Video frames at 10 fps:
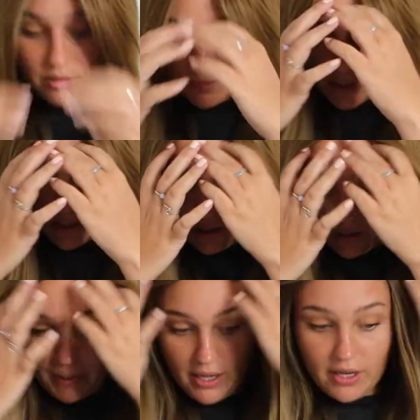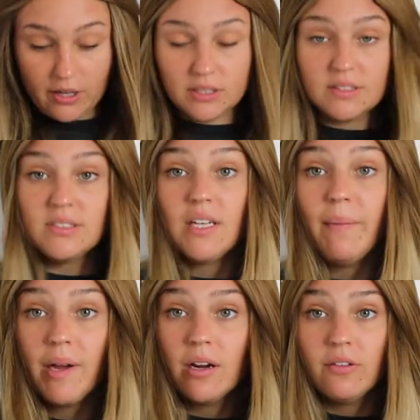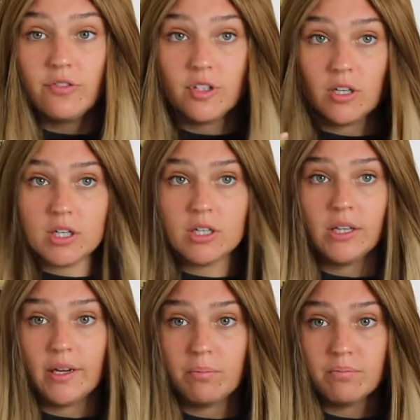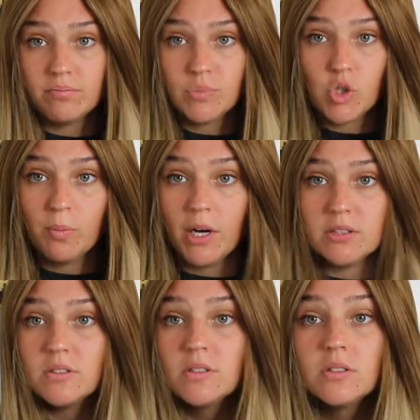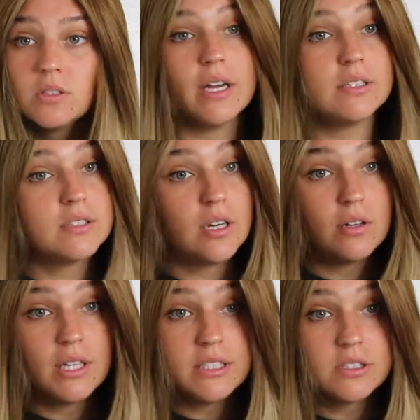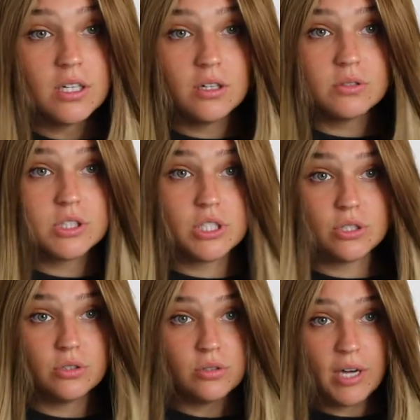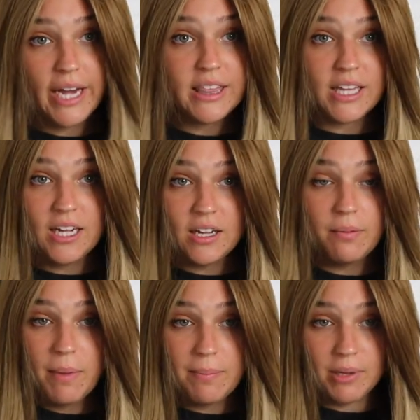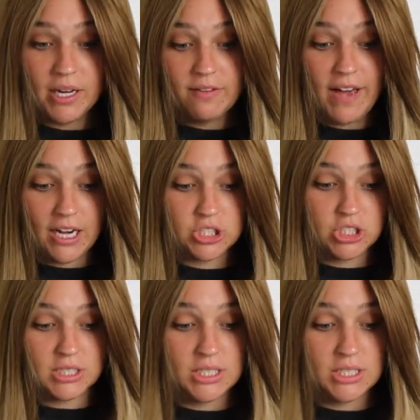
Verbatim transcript: was picking up hair and stepping on it for a good like two months. Okay, so let's go to, I think my plan of action